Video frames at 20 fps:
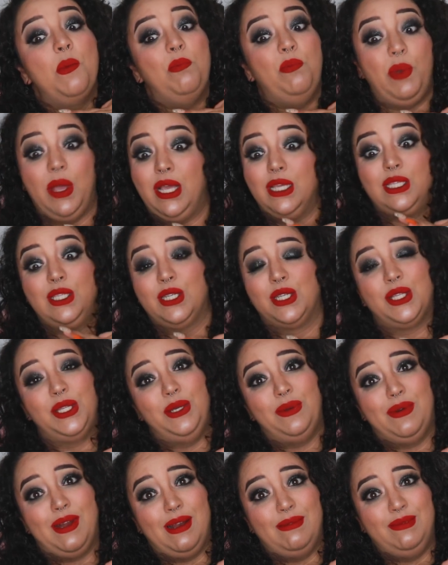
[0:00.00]
basically
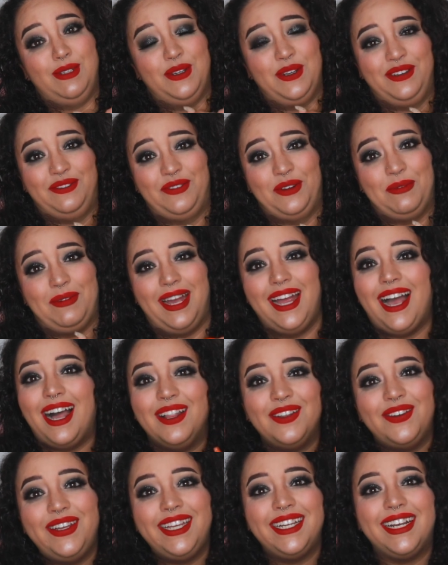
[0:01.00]
what I'm doing for my
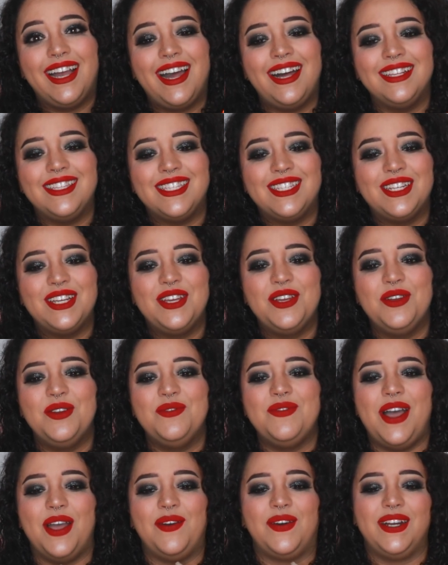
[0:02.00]
Halloween
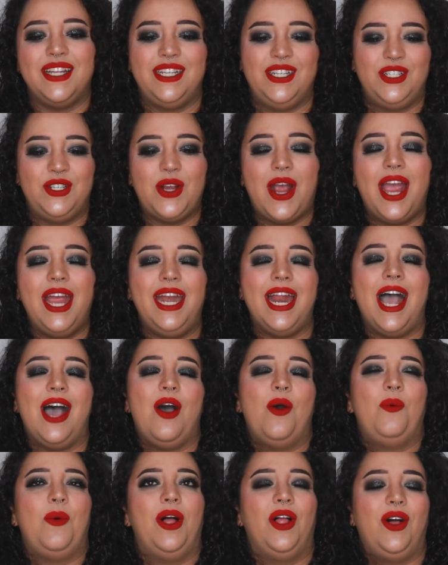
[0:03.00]
costume. I wanted to try it
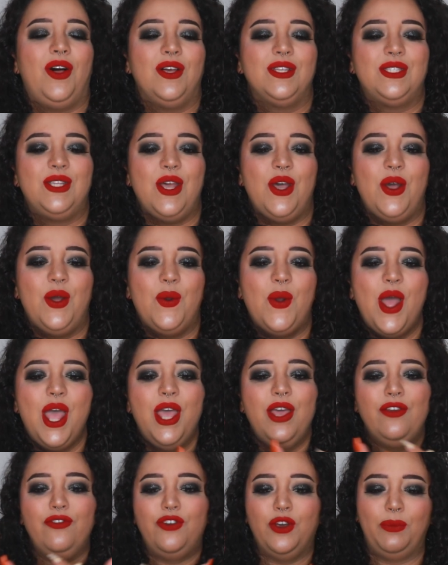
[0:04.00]
out while also
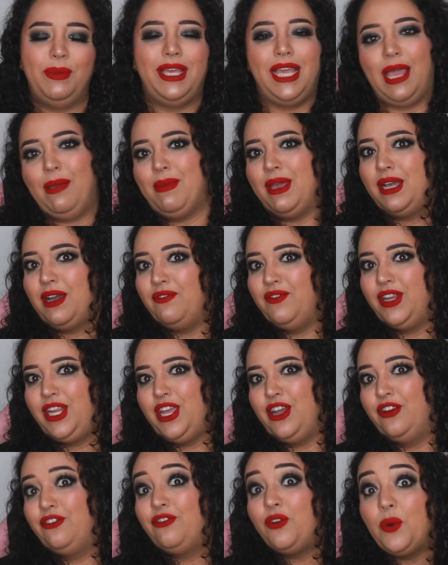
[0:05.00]
filming a makeup
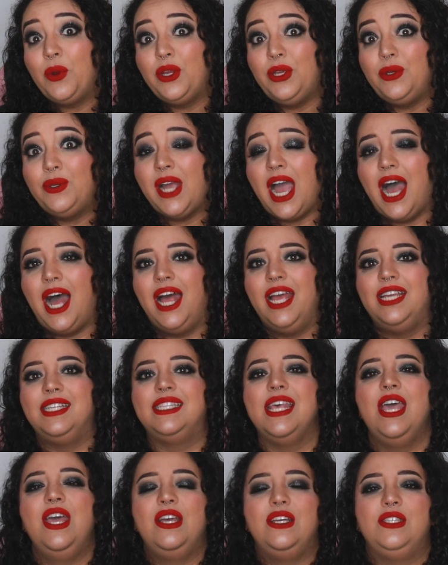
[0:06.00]
video for you guys.
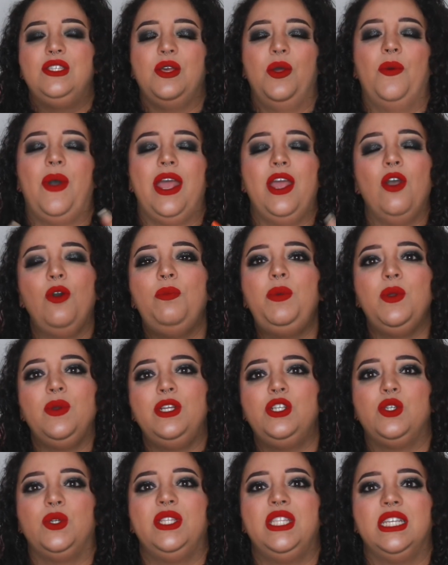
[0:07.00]
So I hope you
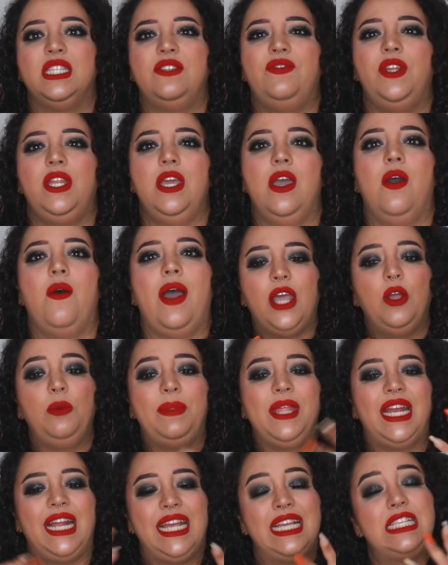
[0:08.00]
enjoyed this video. I hope
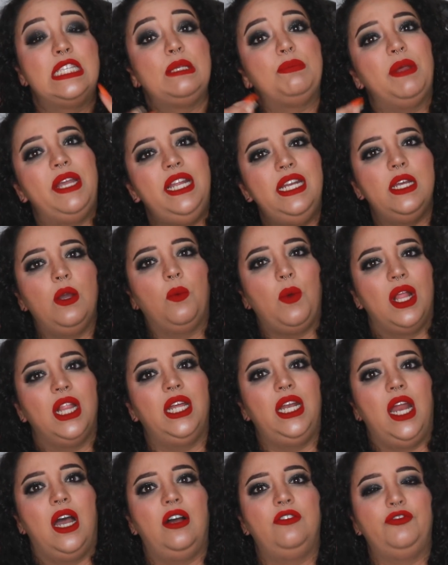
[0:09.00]
that I explained it well
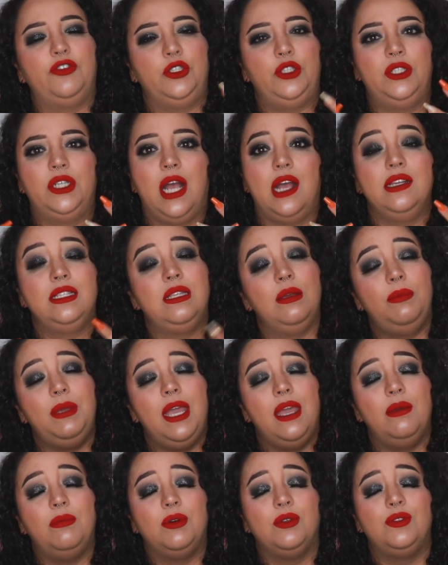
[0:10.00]
enough for you guys to
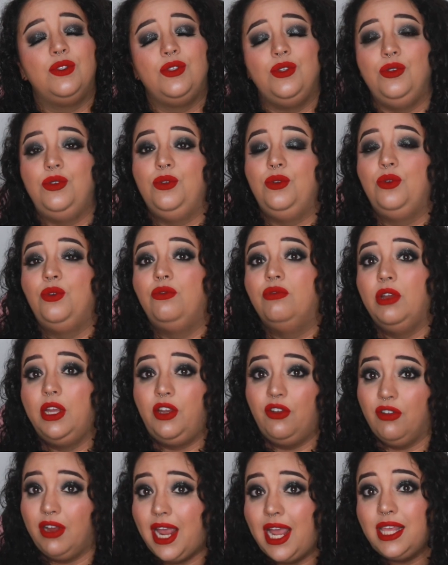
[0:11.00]
be able to
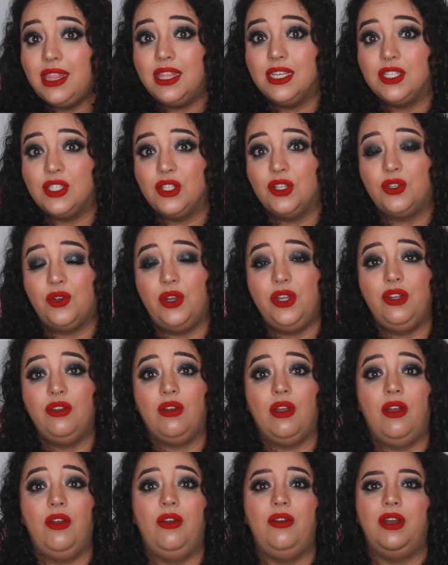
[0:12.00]
recreate this look on
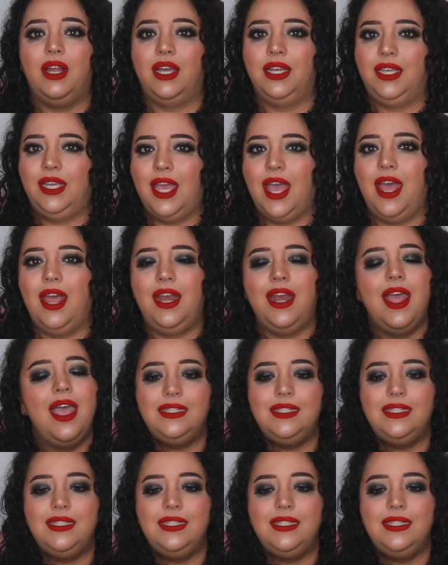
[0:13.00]
your own. Again,